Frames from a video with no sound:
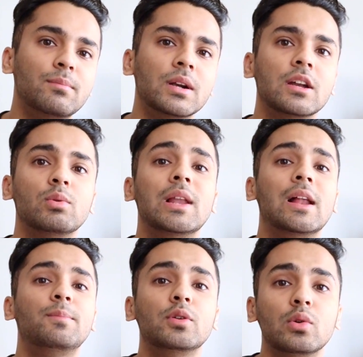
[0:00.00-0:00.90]
but it will
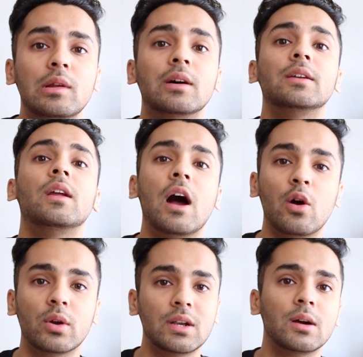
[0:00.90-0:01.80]
help you to learn how
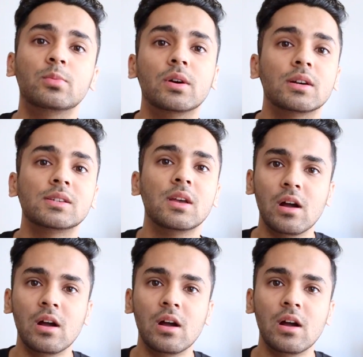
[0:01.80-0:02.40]
GitHub works